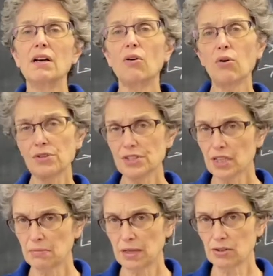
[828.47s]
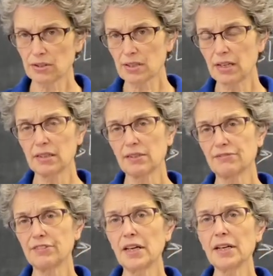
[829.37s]
or the skin may look slightly
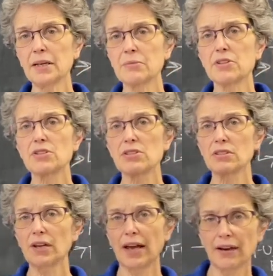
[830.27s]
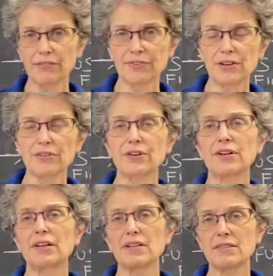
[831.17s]
inflamed to still have the
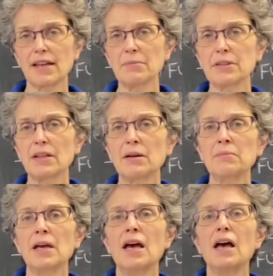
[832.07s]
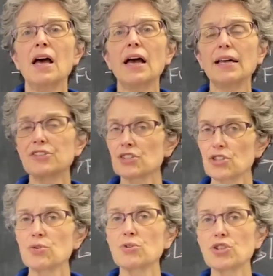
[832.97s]
veterinarian examine them and to
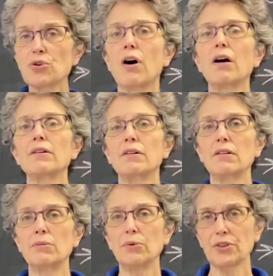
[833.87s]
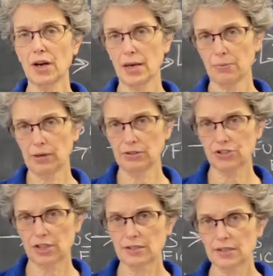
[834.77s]
do a trial with the
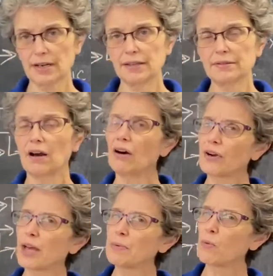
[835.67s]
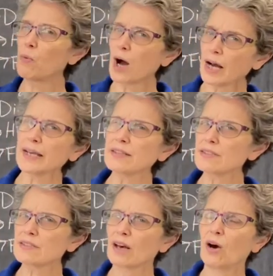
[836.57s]
hypoallergenic diet. Okay, but
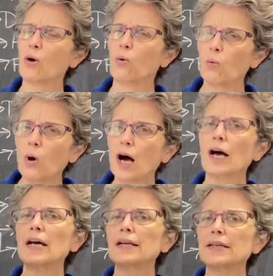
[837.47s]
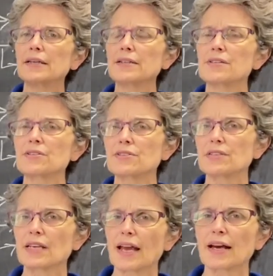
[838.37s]
why is
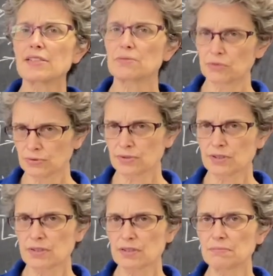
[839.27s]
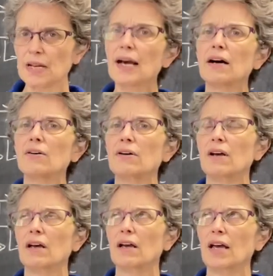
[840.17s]
the cat's immune system now
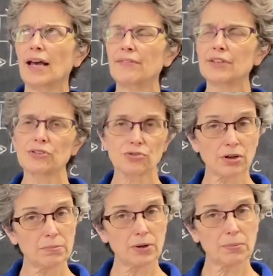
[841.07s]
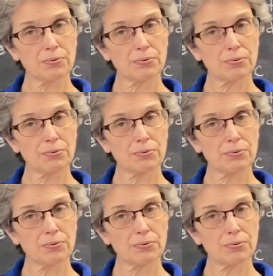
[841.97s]
having trouble